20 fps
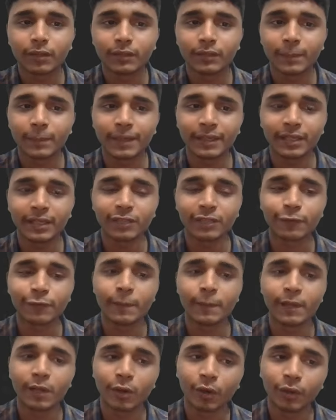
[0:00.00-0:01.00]
the matrix
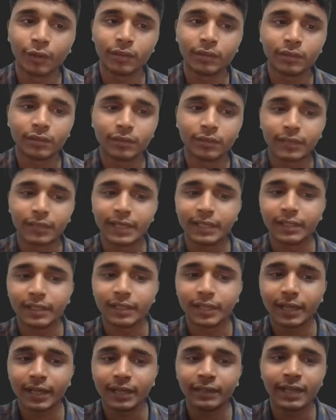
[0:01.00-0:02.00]
will be odd, right?
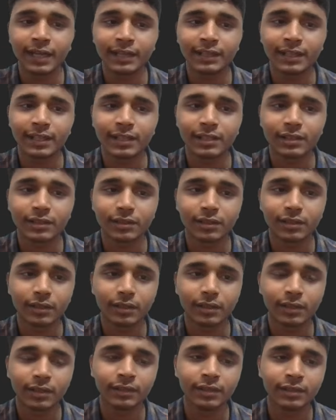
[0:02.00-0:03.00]
In that case,
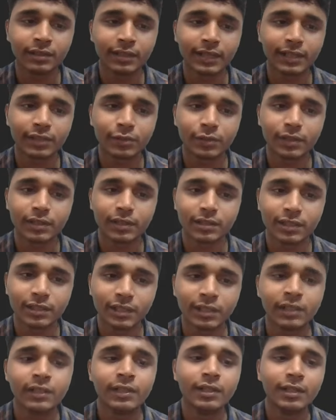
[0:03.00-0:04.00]
in this case you can
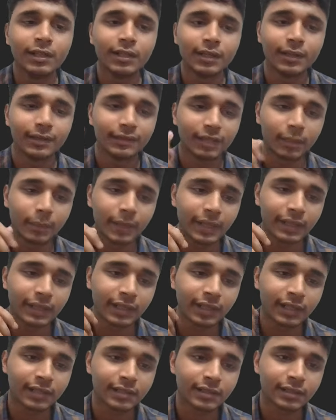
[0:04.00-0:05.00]
see the
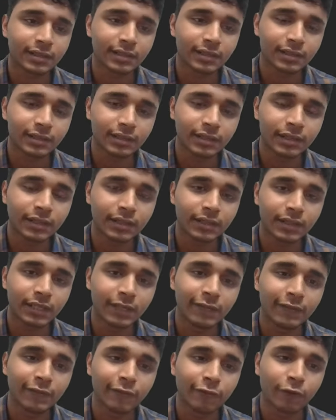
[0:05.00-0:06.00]
matrix is in
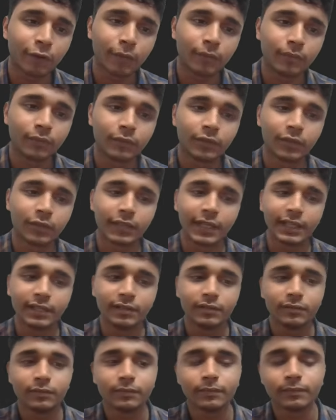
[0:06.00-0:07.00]
even form, right?